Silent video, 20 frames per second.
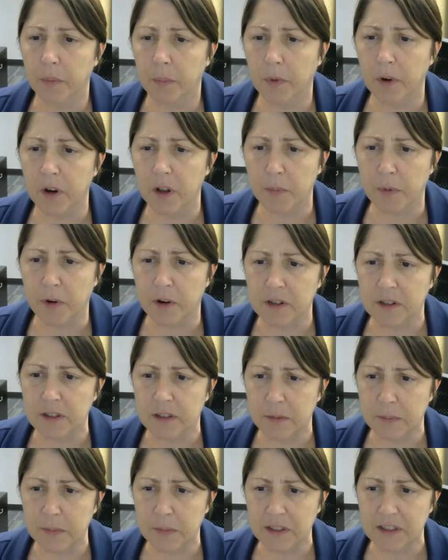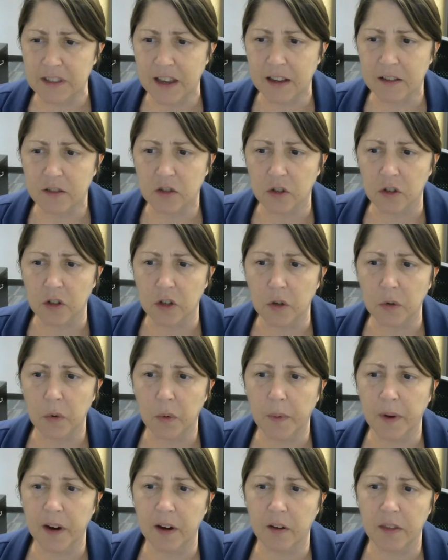one of the participants asked, are you
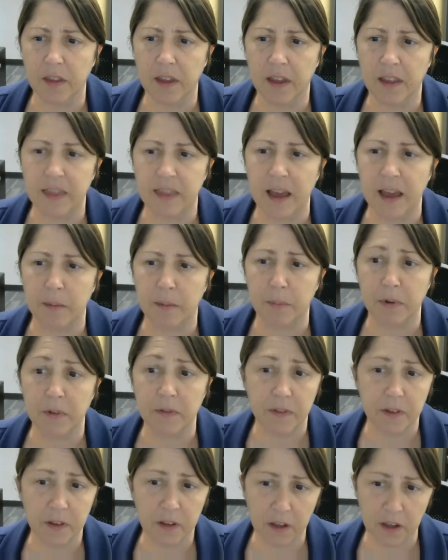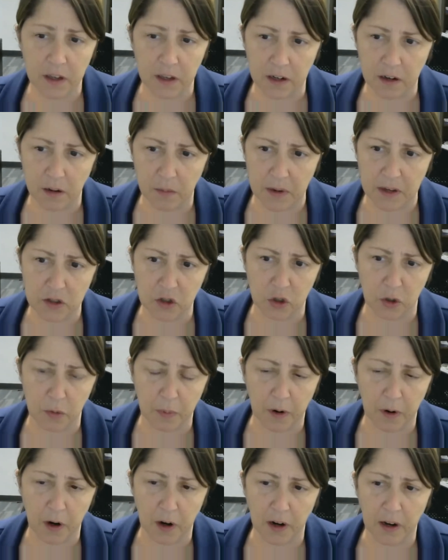aware that that pavilion at Metro
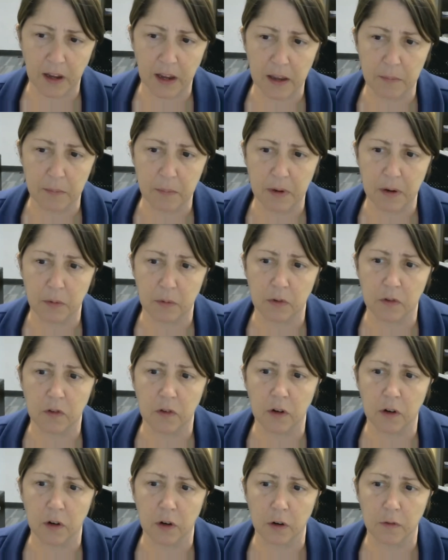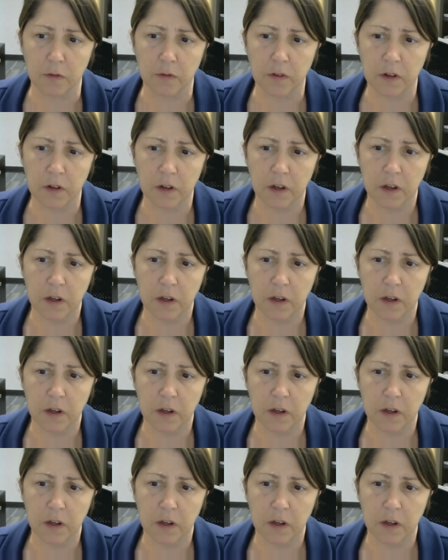Park can't be reserved?